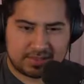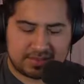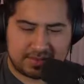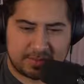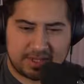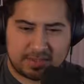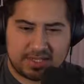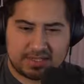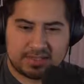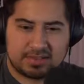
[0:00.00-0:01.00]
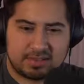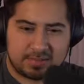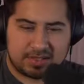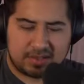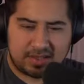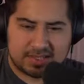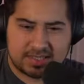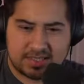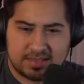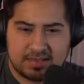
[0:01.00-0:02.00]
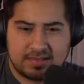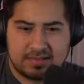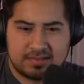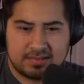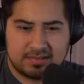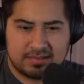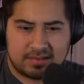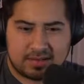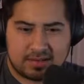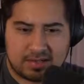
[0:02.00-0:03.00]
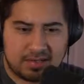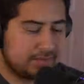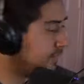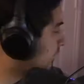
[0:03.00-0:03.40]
I see you, Bad Batch. Kamino lost. Heard.